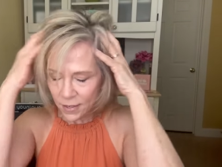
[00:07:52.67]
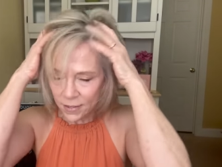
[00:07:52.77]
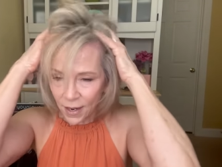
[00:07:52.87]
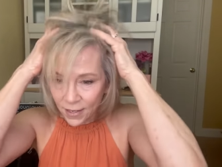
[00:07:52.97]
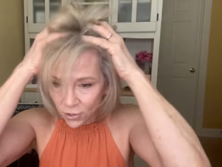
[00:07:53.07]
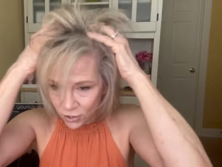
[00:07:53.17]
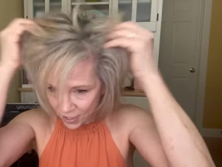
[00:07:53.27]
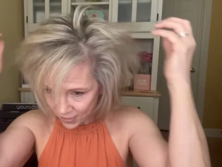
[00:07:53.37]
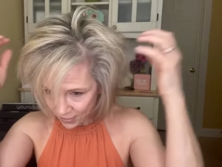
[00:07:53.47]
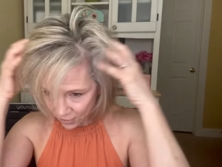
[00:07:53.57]
I see, I can just
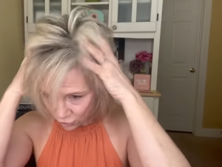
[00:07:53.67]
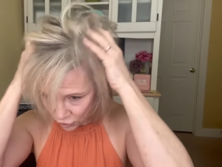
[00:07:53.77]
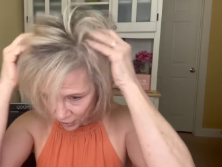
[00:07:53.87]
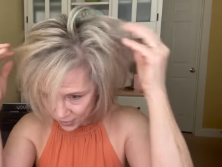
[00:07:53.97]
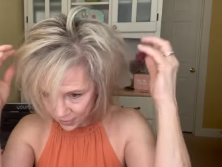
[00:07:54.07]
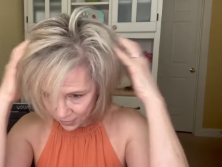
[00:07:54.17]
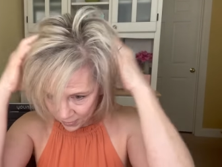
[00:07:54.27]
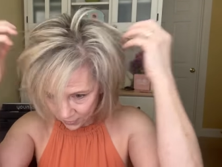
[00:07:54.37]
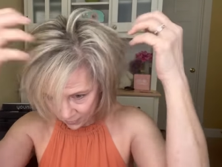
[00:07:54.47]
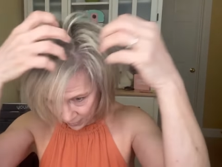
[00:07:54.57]
take it and shake
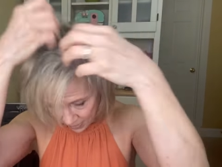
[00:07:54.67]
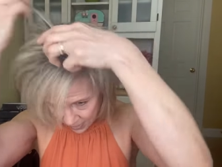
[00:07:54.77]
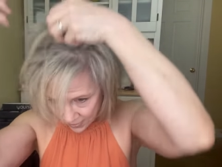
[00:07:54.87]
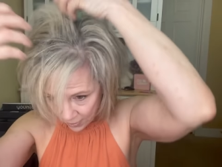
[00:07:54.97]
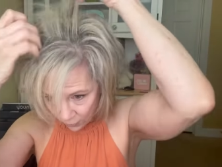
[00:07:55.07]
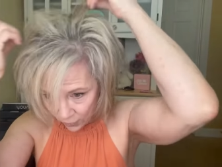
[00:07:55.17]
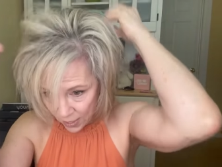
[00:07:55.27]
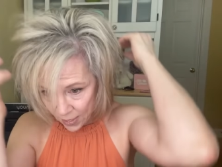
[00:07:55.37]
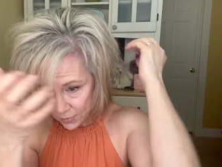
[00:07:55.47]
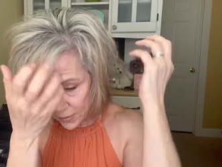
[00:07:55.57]
it. Now,
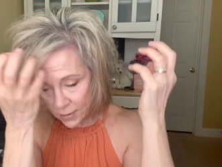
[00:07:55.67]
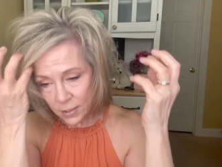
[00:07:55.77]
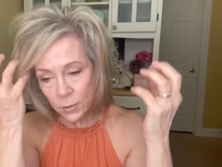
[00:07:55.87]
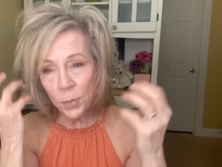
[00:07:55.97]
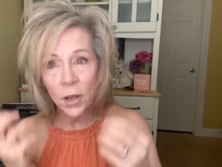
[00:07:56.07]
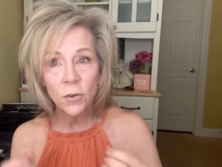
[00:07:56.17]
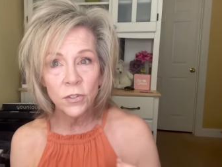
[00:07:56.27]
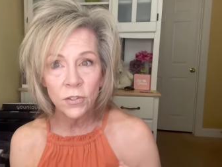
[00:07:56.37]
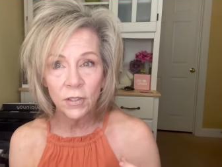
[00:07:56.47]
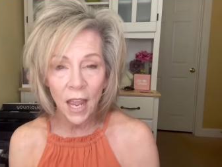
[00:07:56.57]
this is
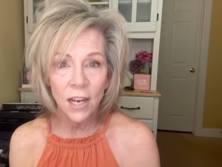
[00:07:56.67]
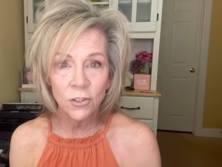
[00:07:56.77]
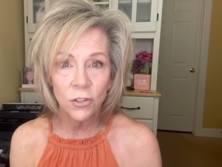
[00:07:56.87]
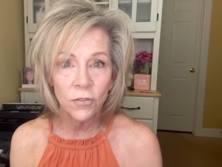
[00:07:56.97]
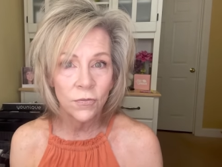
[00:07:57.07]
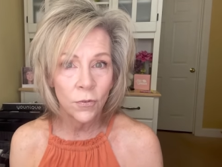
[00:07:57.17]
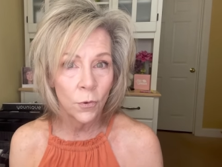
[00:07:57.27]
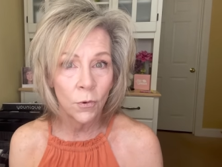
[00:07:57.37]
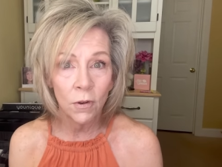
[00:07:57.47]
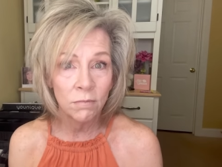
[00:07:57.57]
supposed to last you
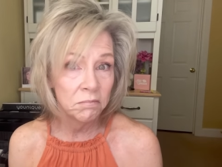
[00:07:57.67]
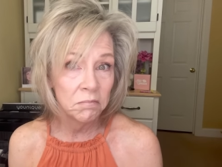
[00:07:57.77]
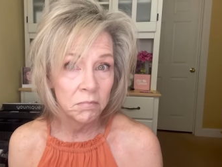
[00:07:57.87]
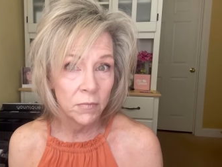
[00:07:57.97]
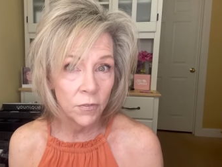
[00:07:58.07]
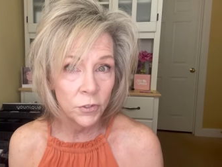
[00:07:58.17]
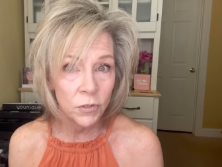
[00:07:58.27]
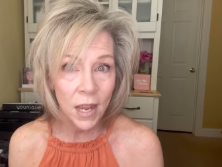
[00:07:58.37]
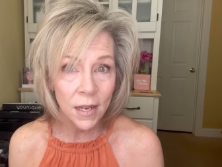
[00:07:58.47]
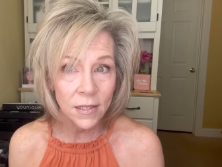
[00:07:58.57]
for a
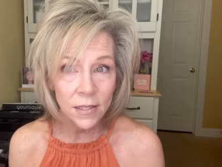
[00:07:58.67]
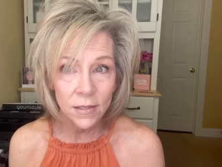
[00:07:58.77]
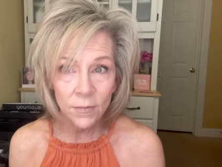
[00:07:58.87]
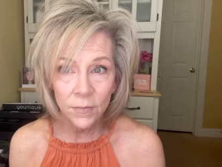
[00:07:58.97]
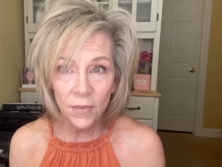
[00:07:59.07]
few days.